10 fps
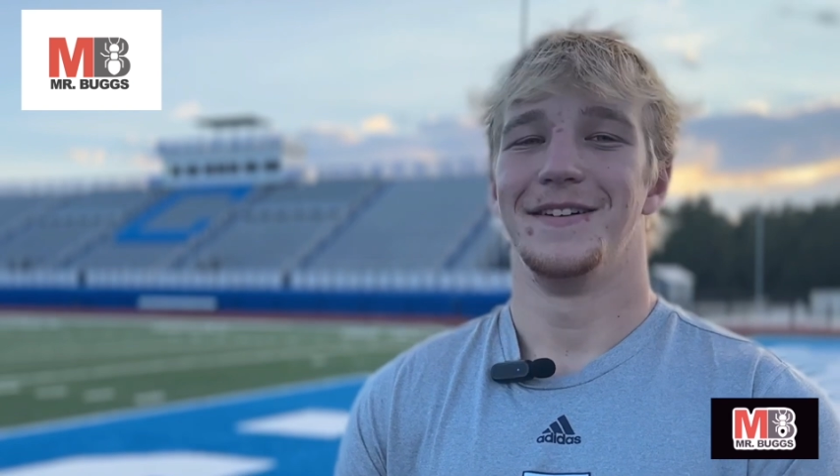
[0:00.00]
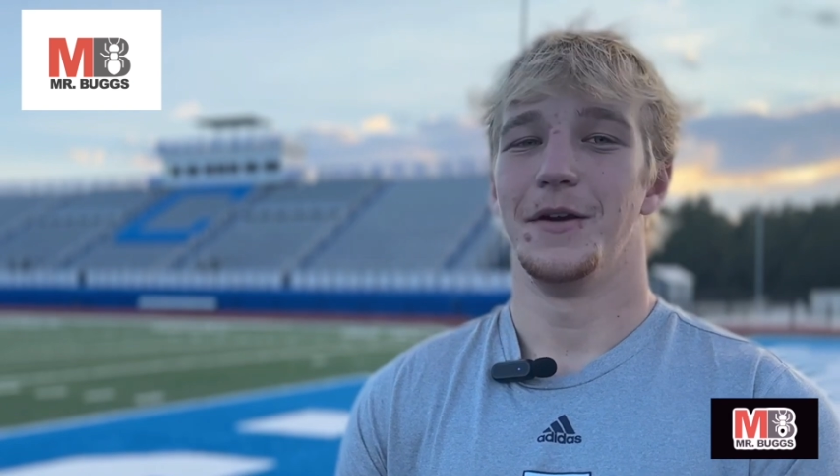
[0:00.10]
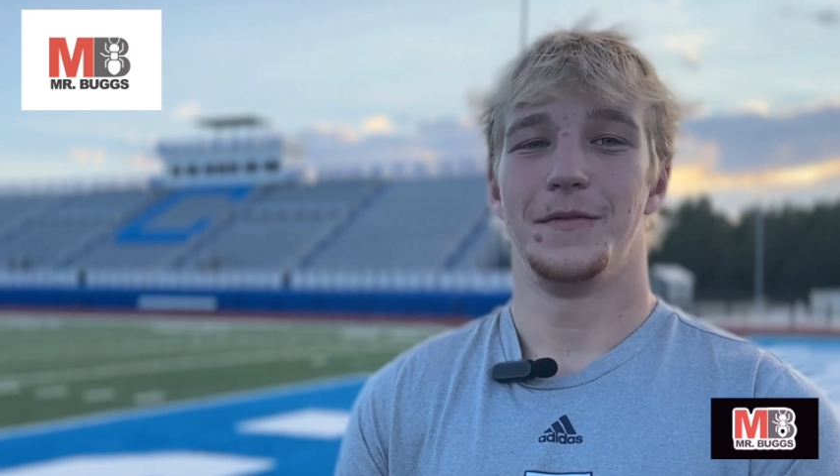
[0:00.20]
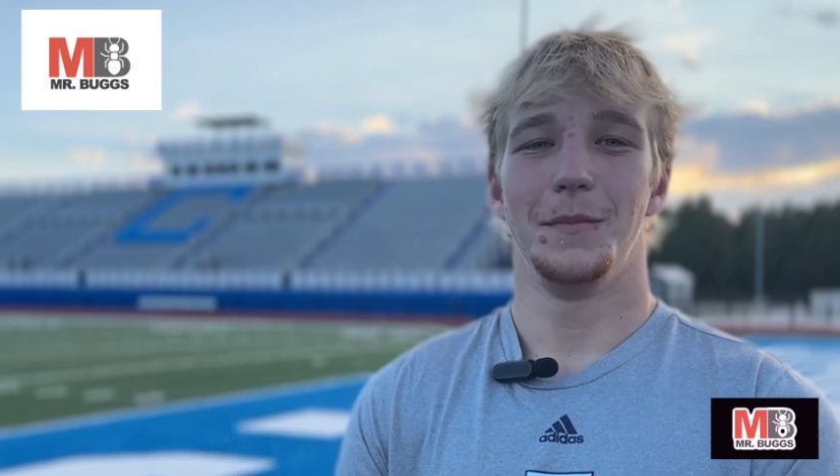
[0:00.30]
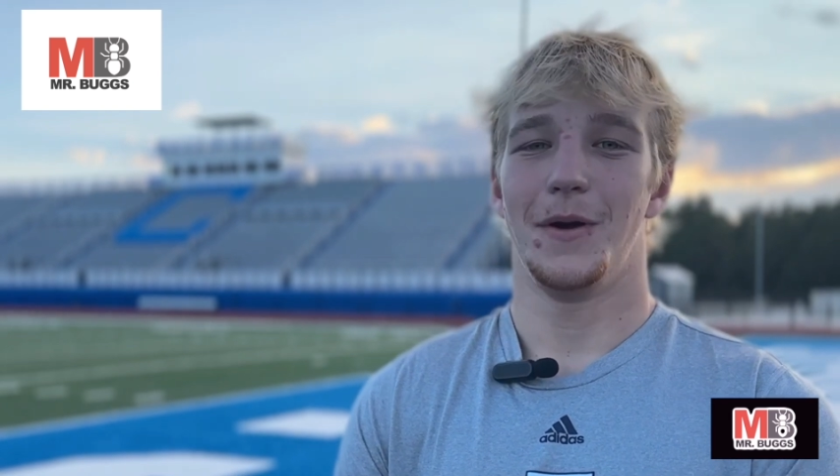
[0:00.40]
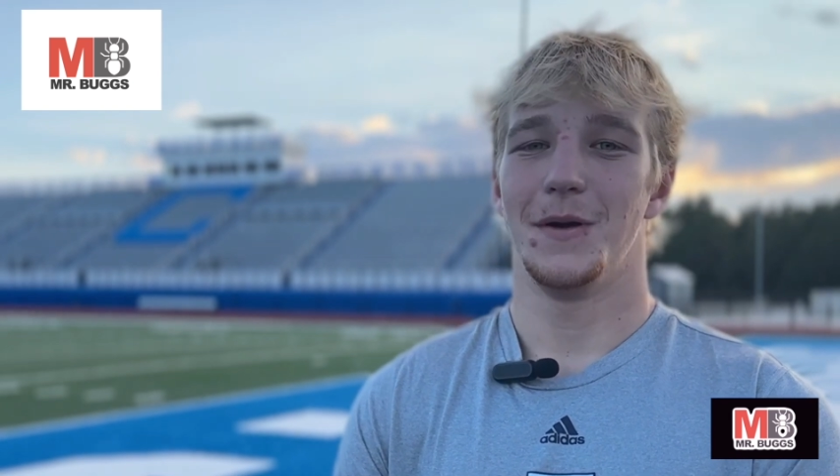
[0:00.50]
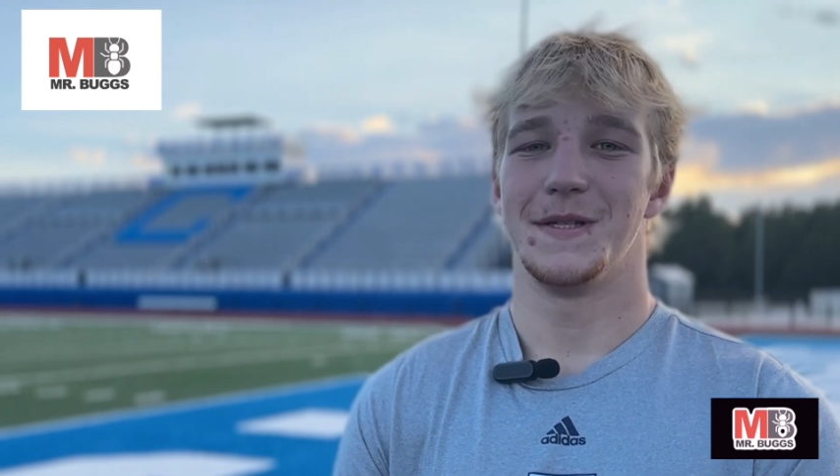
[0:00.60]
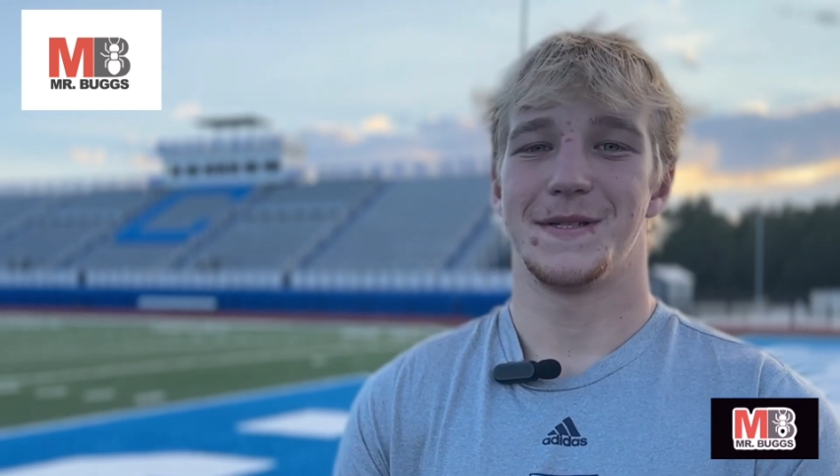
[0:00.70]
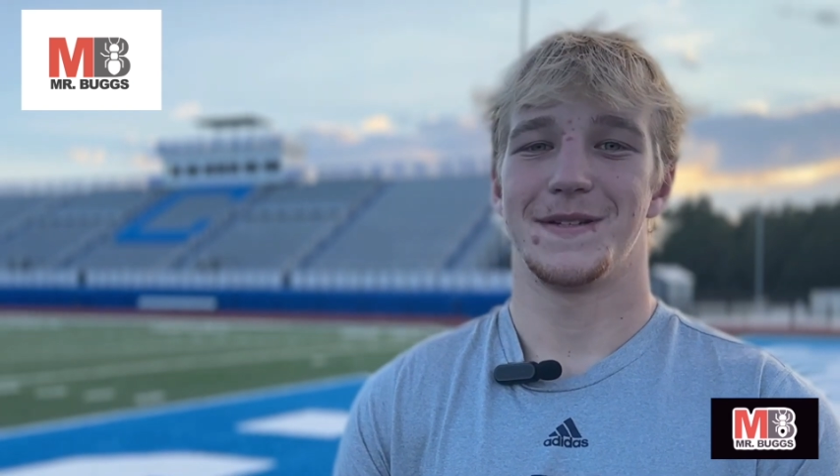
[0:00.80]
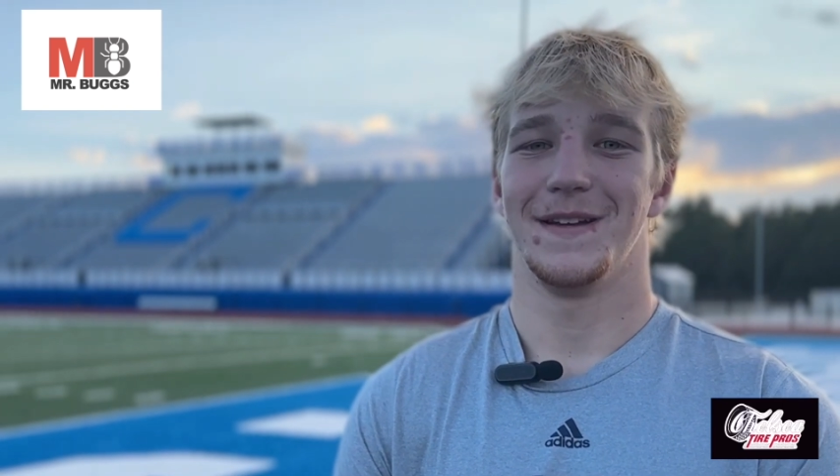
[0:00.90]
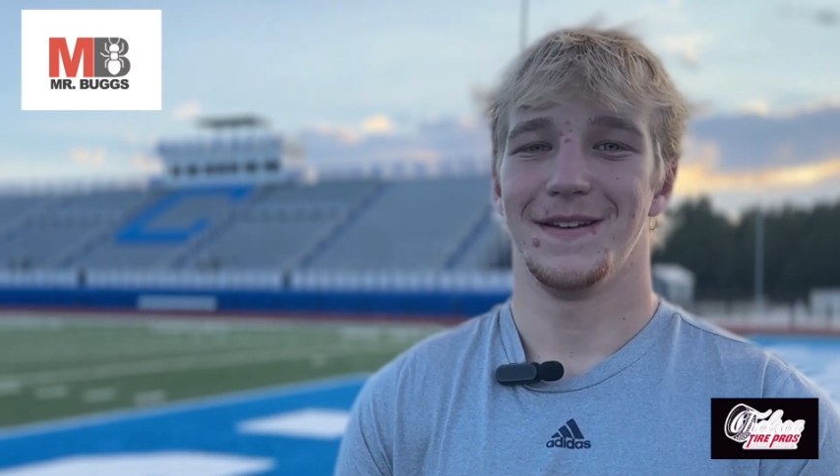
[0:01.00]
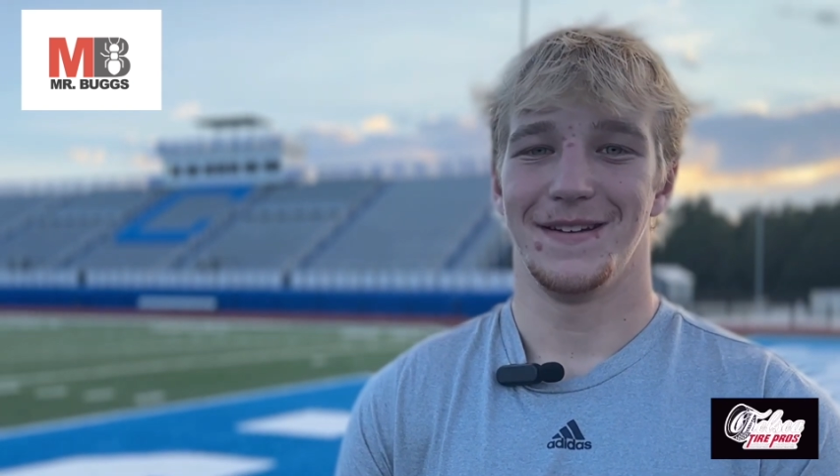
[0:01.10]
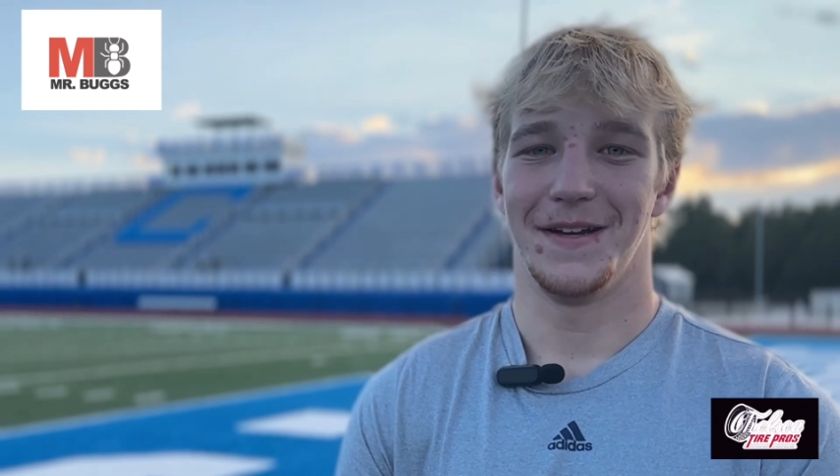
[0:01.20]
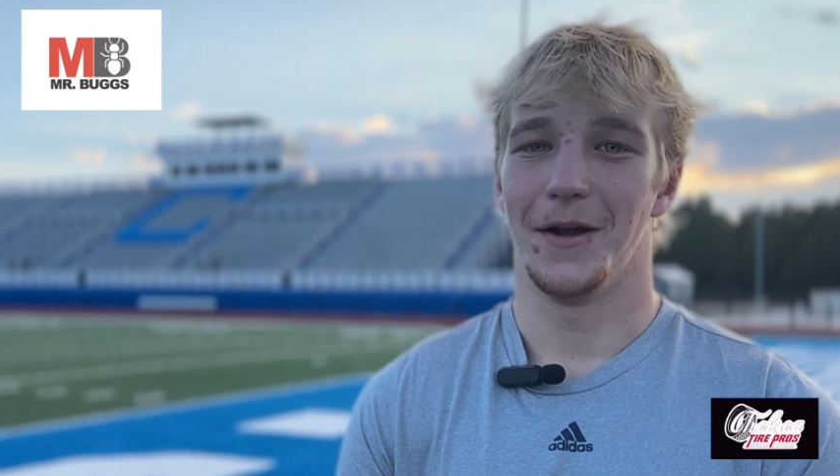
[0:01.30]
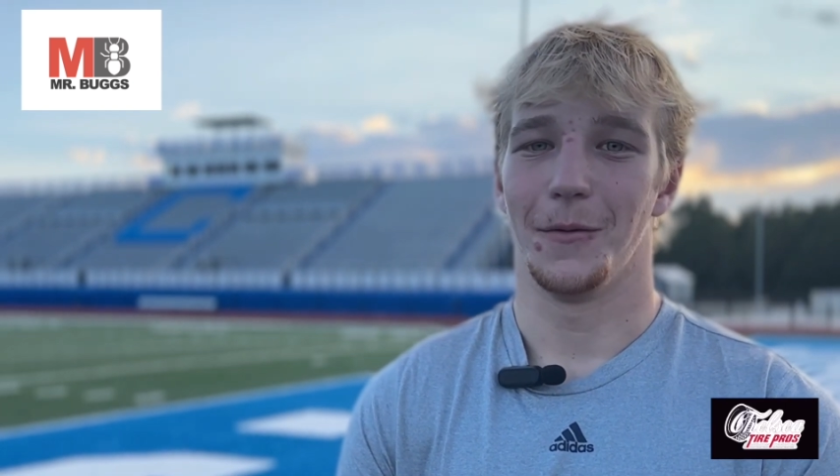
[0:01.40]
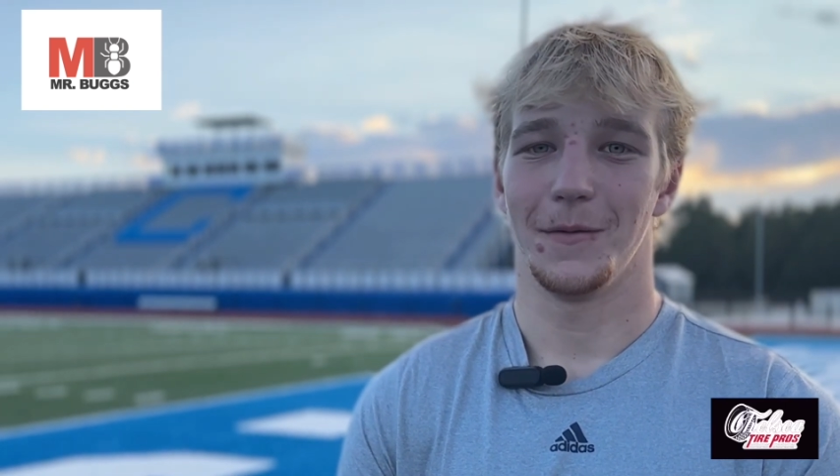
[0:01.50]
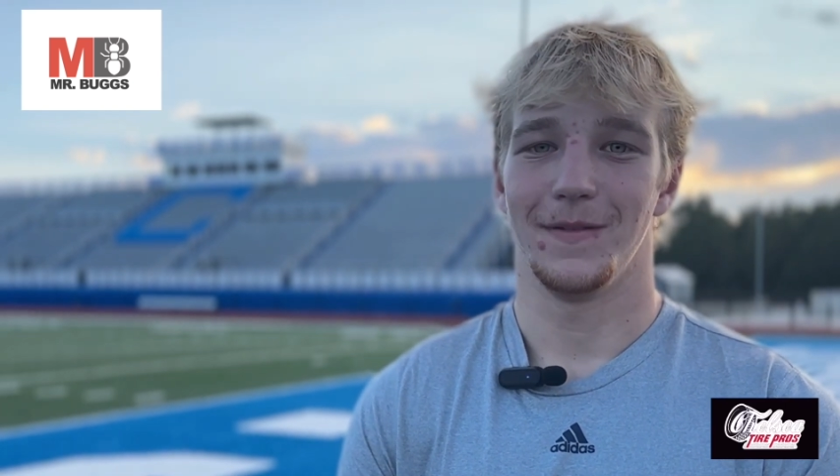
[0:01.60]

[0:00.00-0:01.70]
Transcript: football is, you know,